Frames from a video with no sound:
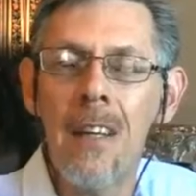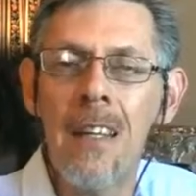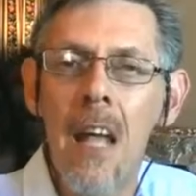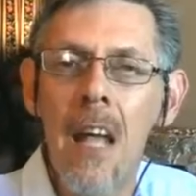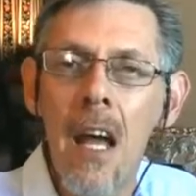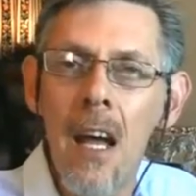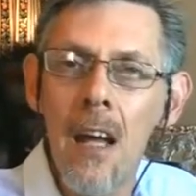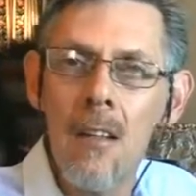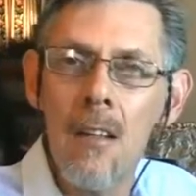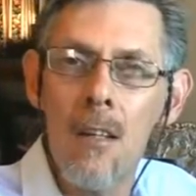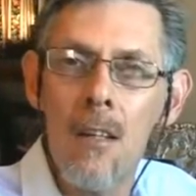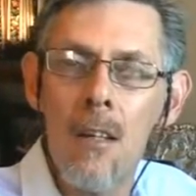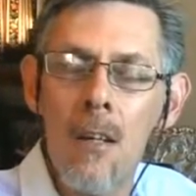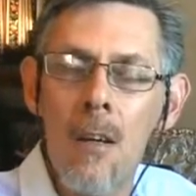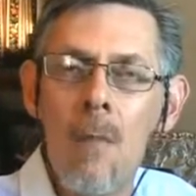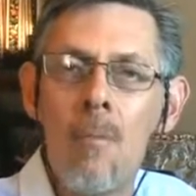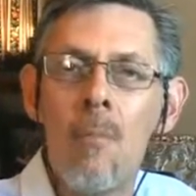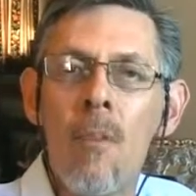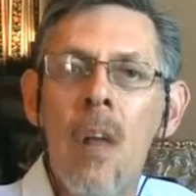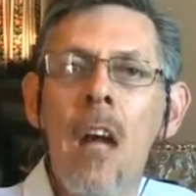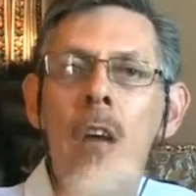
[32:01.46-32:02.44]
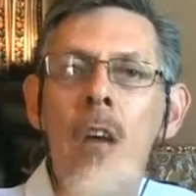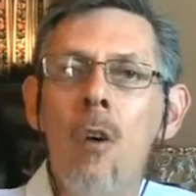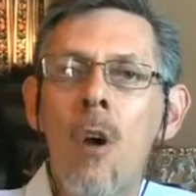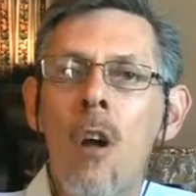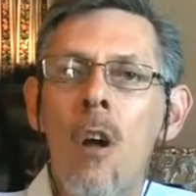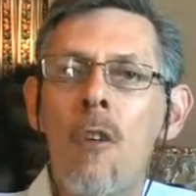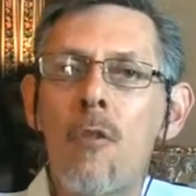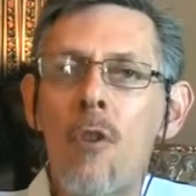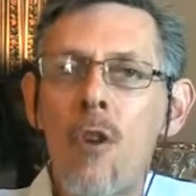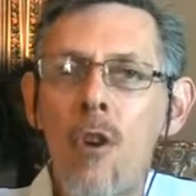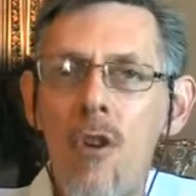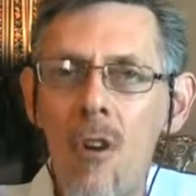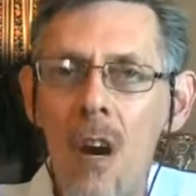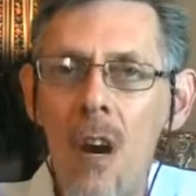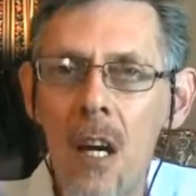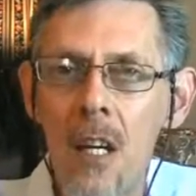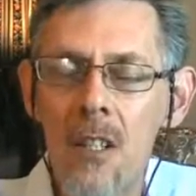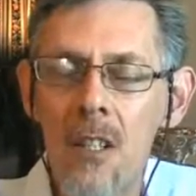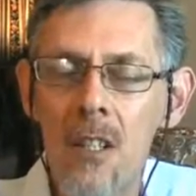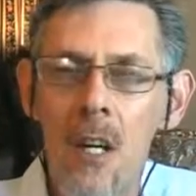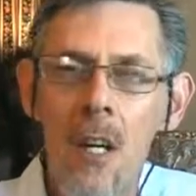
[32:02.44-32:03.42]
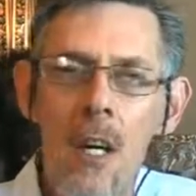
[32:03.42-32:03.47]
debt and not of
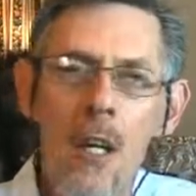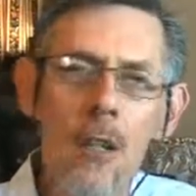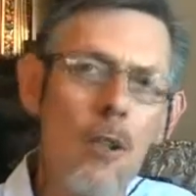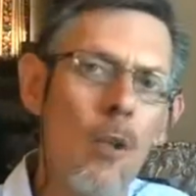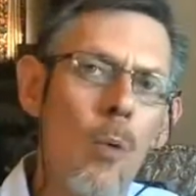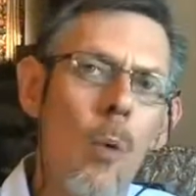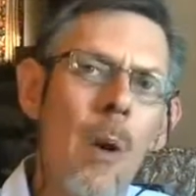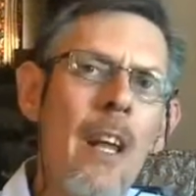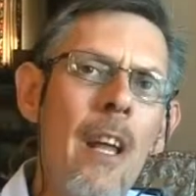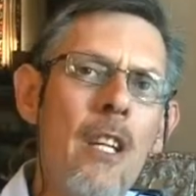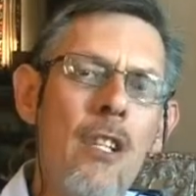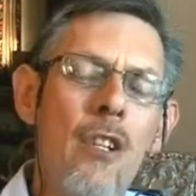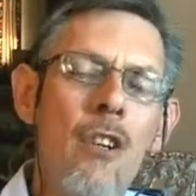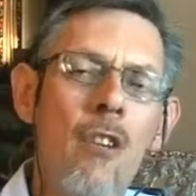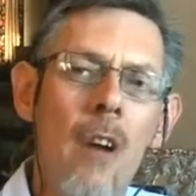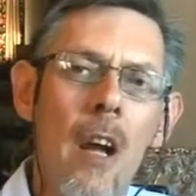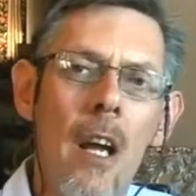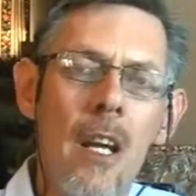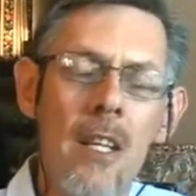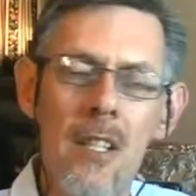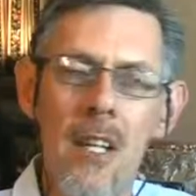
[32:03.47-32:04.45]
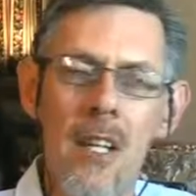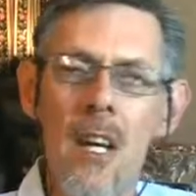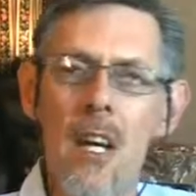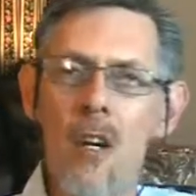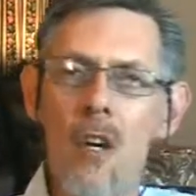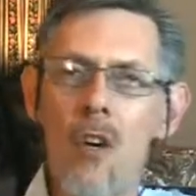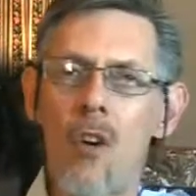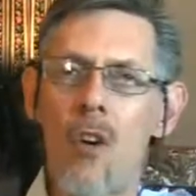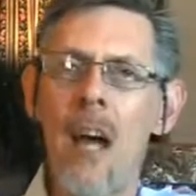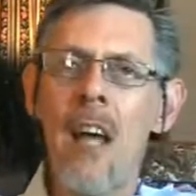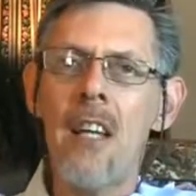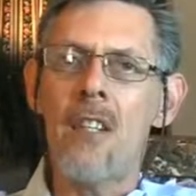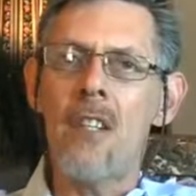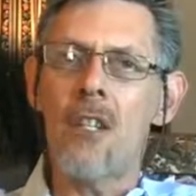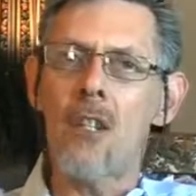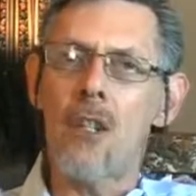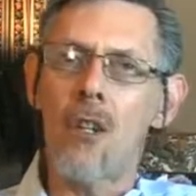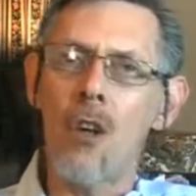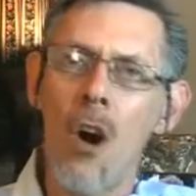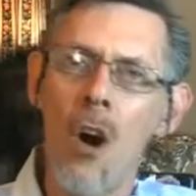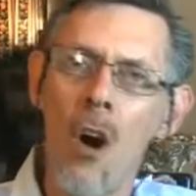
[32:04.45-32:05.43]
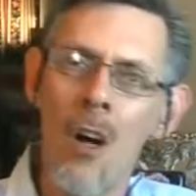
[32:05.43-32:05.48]
grace. So, what is grace? Grace
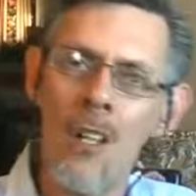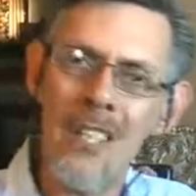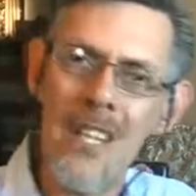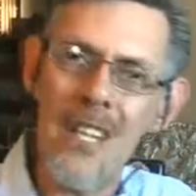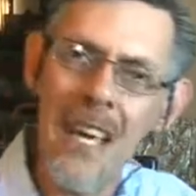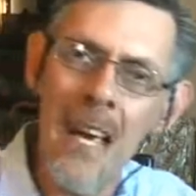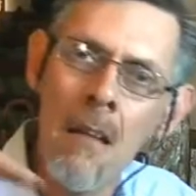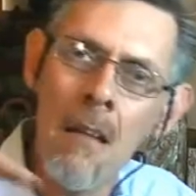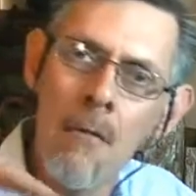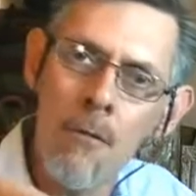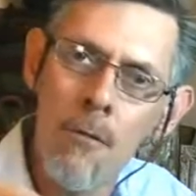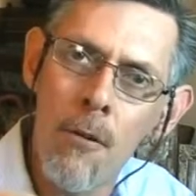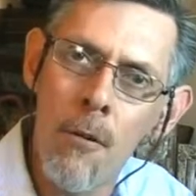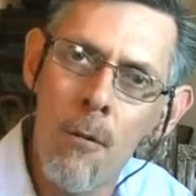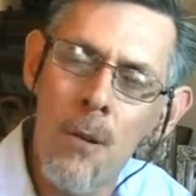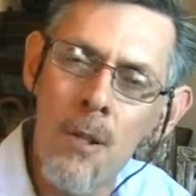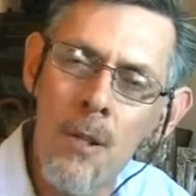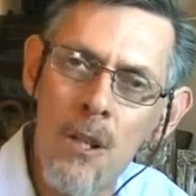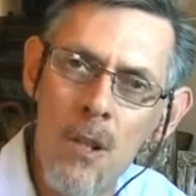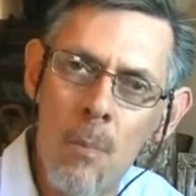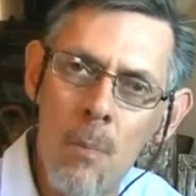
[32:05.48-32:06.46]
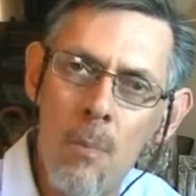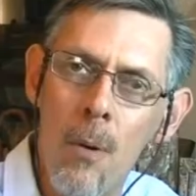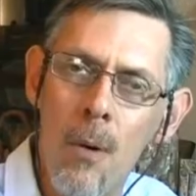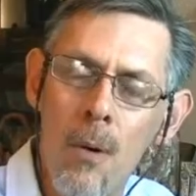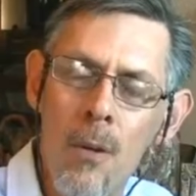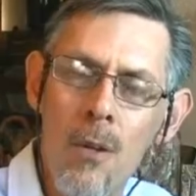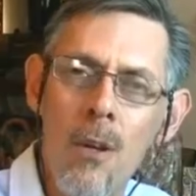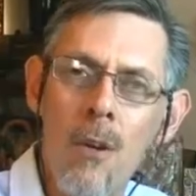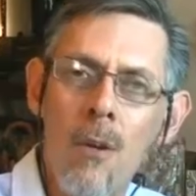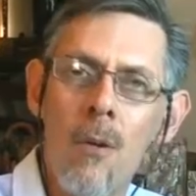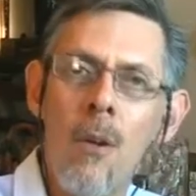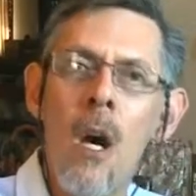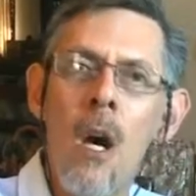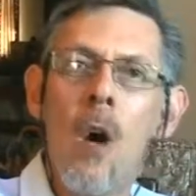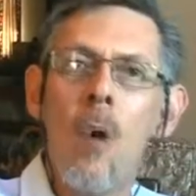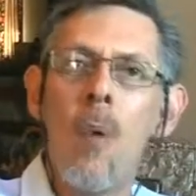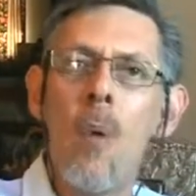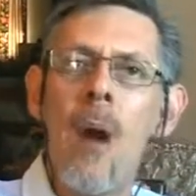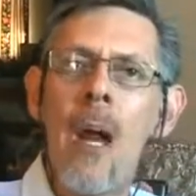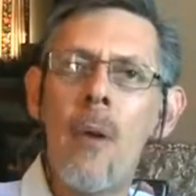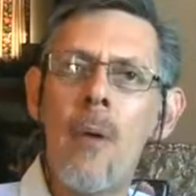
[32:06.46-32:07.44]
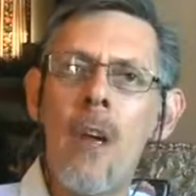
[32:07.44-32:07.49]
is God's influence upon you,
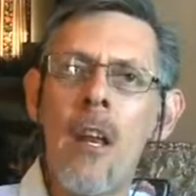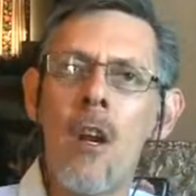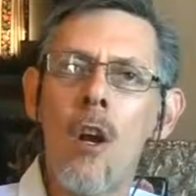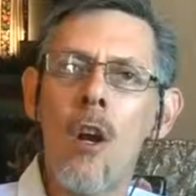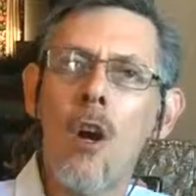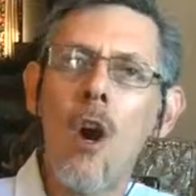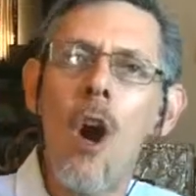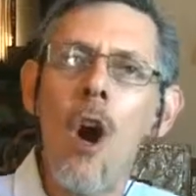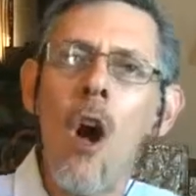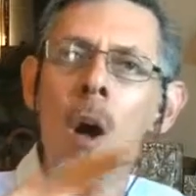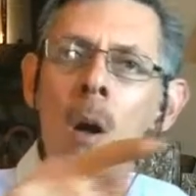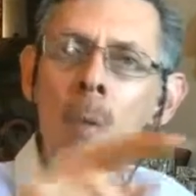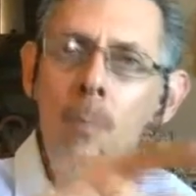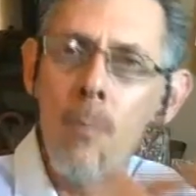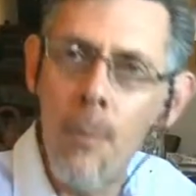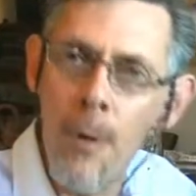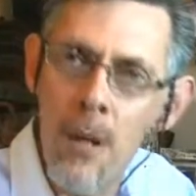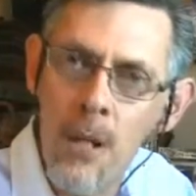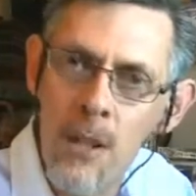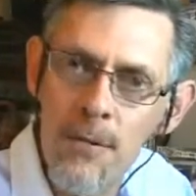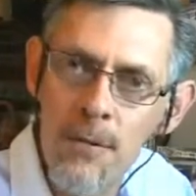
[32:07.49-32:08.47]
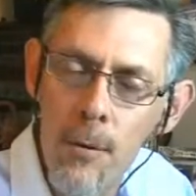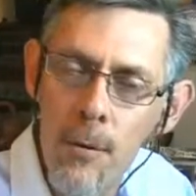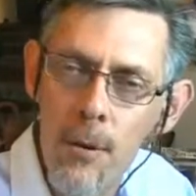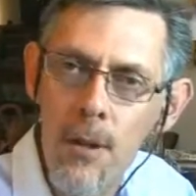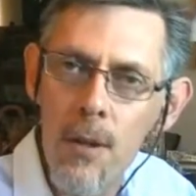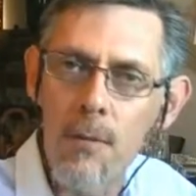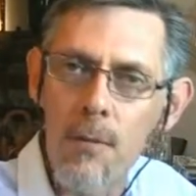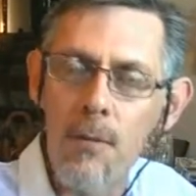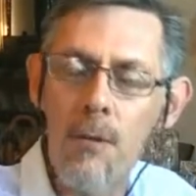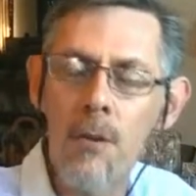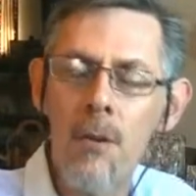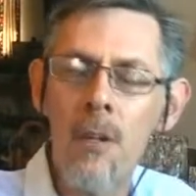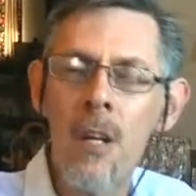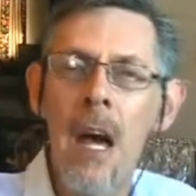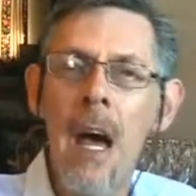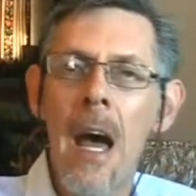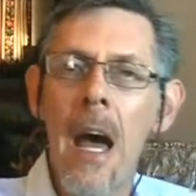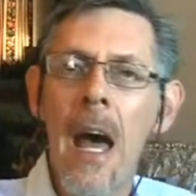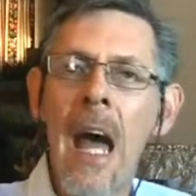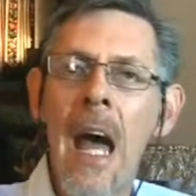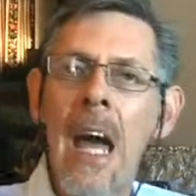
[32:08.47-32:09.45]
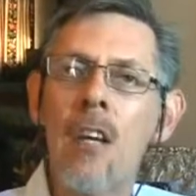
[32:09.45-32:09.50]
wherein God brings forth the fruit
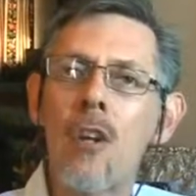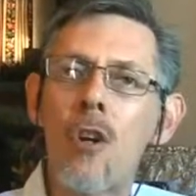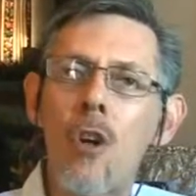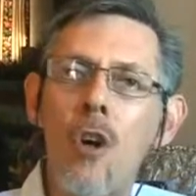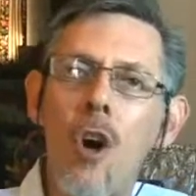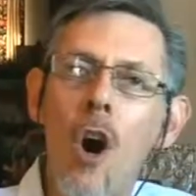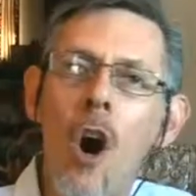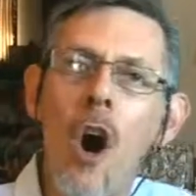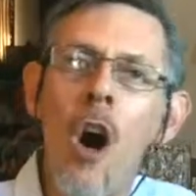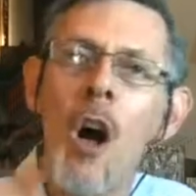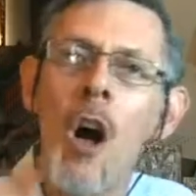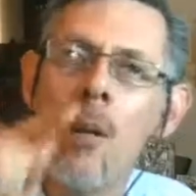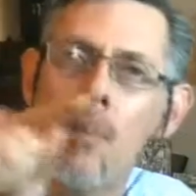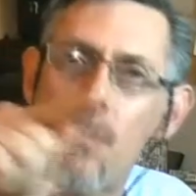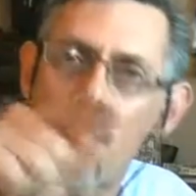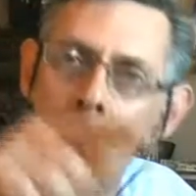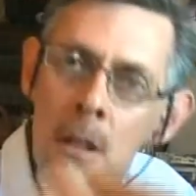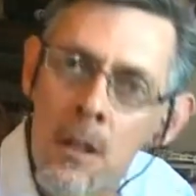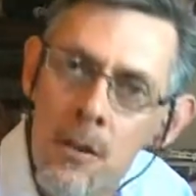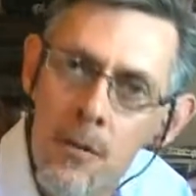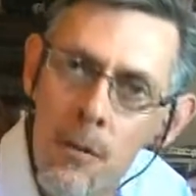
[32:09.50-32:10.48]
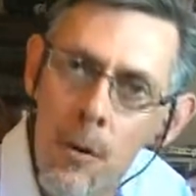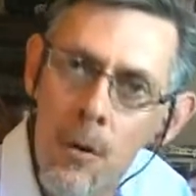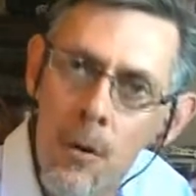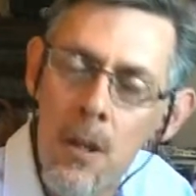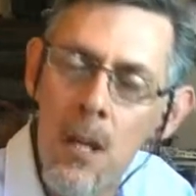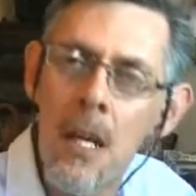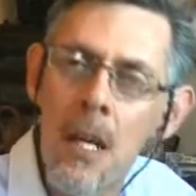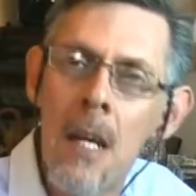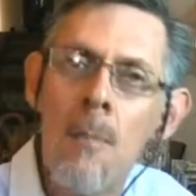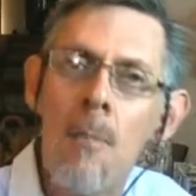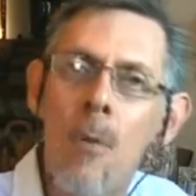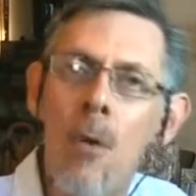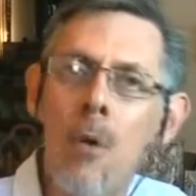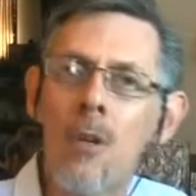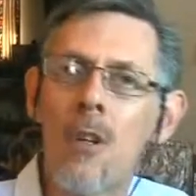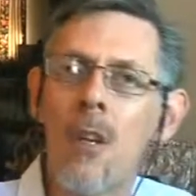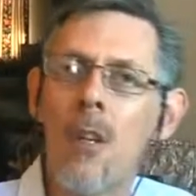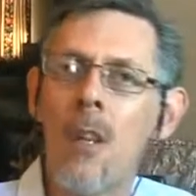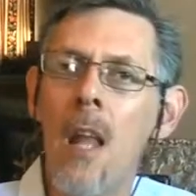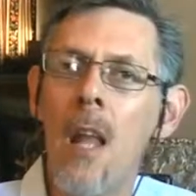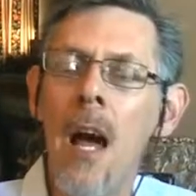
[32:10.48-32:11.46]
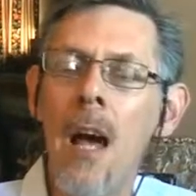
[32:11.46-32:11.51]
and God brings forth the
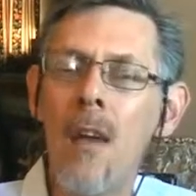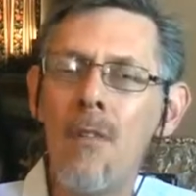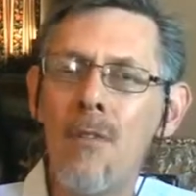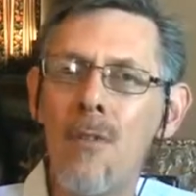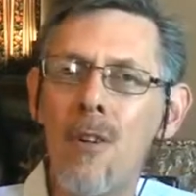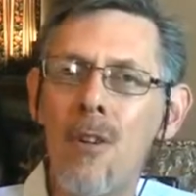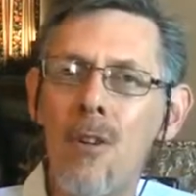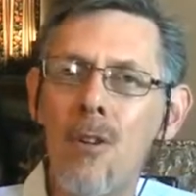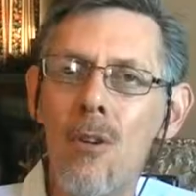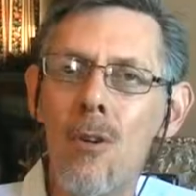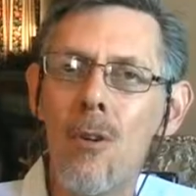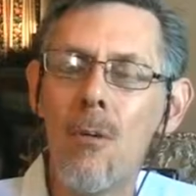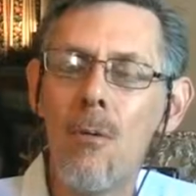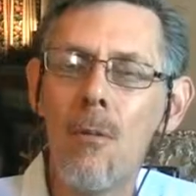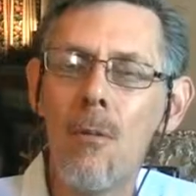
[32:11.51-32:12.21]
immortal life in you.